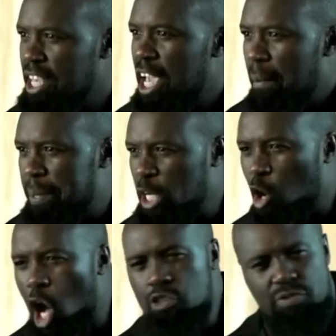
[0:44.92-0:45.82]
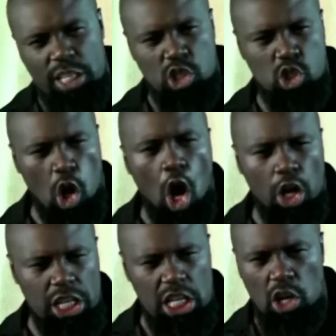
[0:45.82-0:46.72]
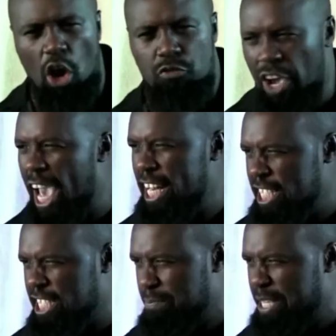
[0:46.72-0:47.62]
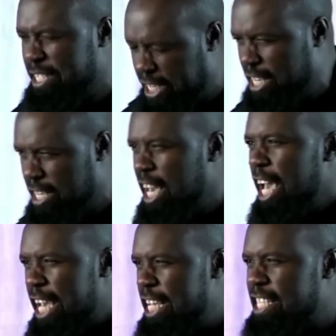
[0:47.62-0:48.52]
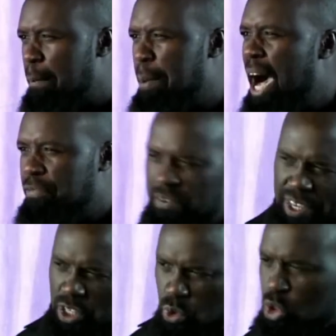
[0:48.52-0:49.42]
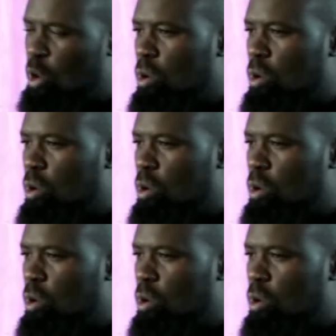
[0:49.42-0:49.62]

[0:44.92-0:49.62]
Because the story of LGBT is above even Ruto.